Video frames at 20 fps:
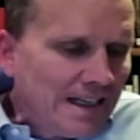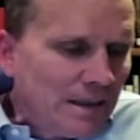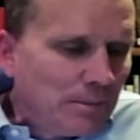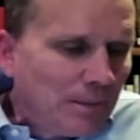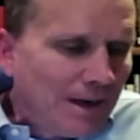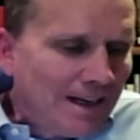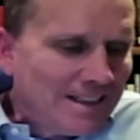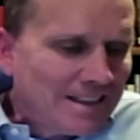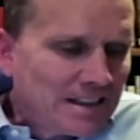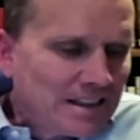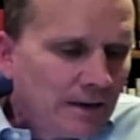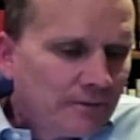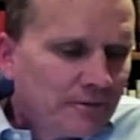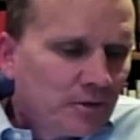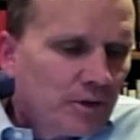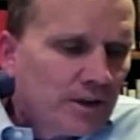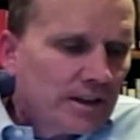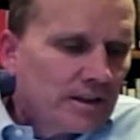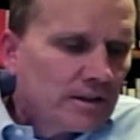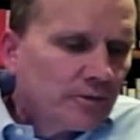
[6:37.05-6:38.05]
in my
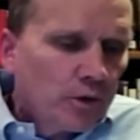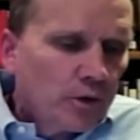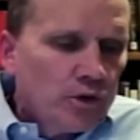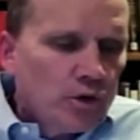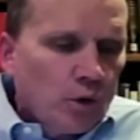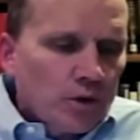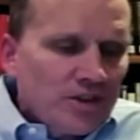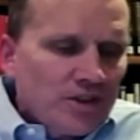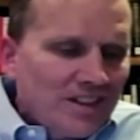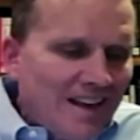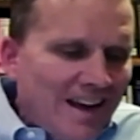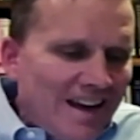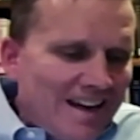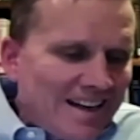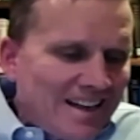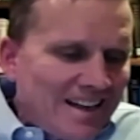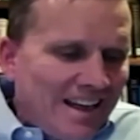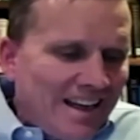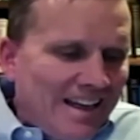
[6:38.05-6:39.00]
sufferings for your sake,